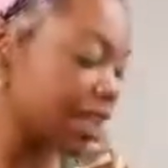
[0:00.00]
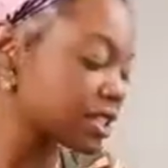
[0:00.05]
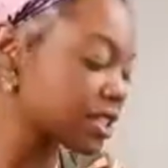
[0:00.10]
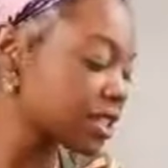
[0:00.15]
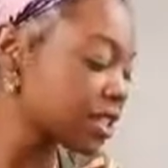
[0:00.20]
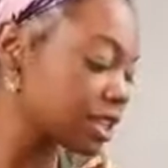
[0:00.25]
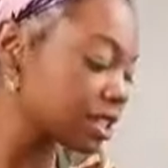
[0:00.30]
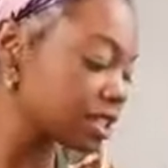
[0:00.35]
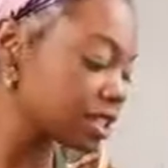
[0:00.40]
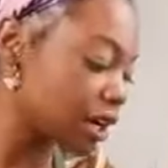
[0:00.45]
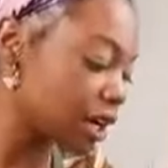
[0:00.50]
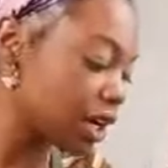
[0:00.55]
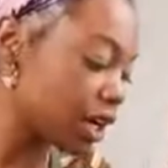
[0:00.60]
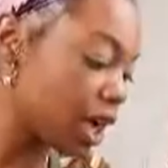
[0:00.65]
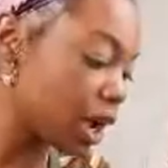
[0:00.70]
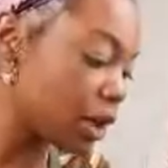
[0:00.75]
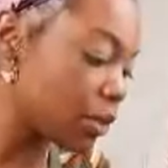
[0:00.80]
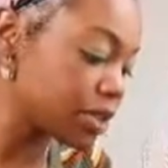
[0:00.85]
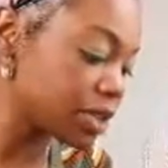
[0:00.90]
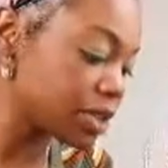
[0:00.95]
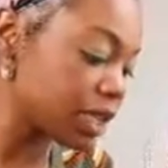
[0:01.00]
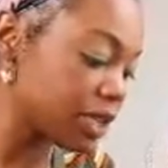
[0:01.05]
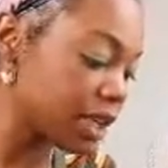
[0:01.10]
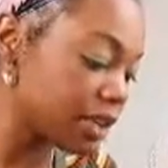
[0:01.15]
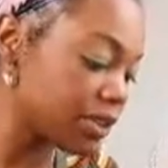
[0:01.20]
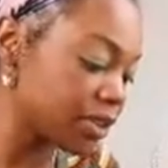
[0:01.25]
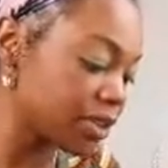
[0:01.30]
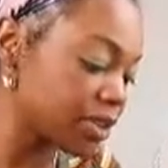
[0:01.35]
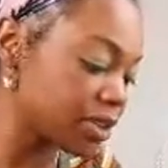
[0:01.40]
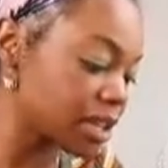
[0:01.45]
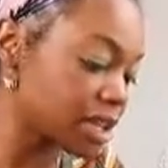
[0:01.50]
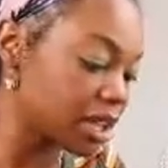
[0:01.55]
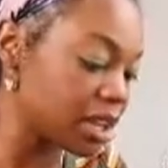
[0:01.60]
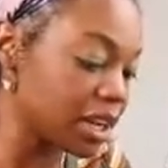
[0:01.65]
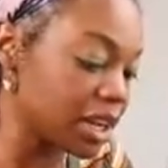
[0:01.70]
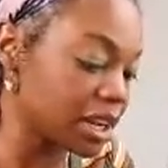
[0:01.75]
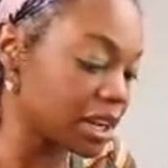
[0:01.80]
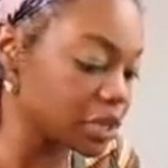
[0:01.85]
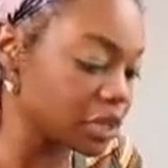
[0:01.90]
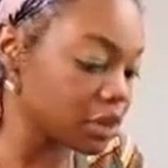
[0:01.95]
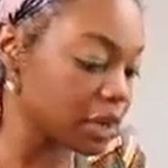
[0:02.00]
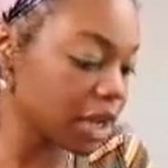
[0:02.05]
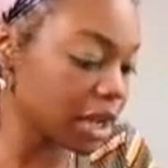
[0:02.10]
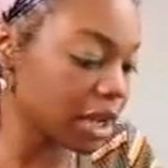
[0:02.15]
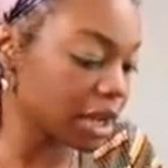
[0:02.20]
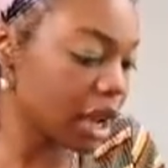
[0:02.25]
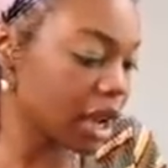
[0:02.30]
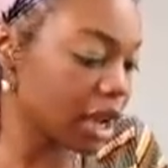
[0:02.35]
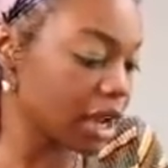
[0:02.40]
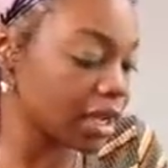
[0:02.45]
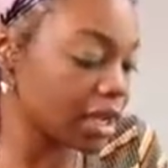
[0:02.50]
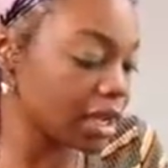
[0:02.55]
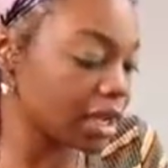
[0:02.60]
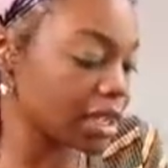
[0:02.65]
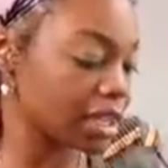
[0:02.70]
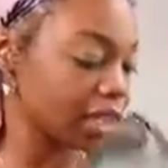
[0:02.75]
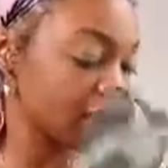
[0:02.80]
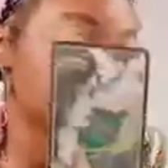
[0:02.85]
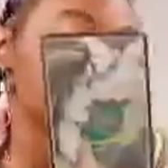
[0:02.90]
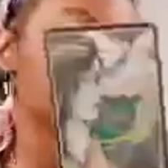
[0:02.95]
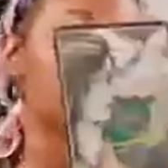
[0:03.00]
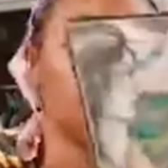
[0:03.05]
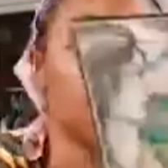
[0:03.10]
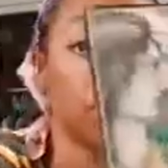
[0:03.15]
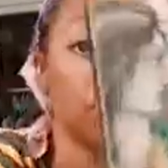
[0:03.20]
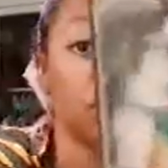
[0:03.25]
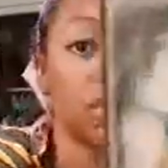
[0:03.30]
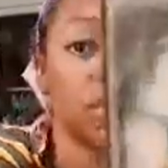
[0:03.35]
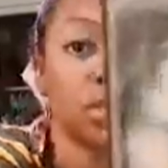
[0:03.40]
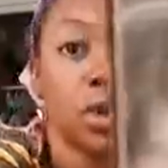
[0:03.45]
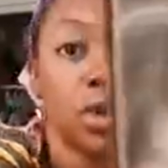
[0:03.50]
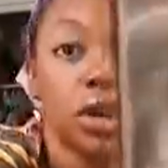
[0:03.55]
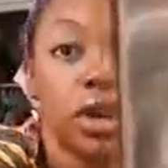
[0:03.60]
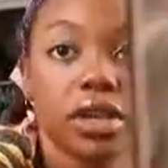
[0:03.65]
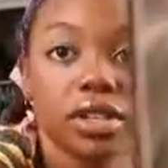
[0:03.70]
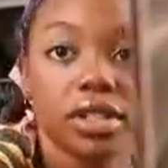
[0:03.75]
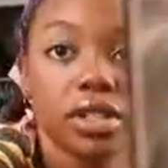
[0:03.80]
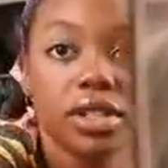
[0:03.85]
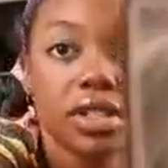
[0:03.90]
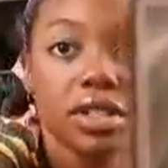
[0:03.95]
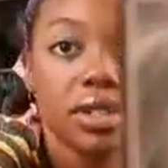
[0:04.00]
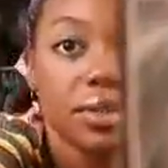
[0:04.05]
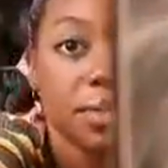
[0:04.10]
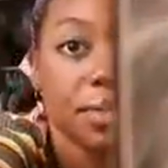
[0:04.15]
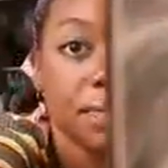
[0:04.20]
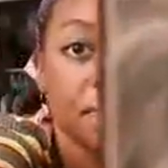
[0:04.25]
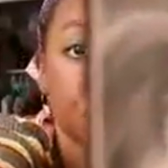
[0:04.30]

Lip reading: that's the next card I got was the Lovers. Then the next one I got is the Four of Swords,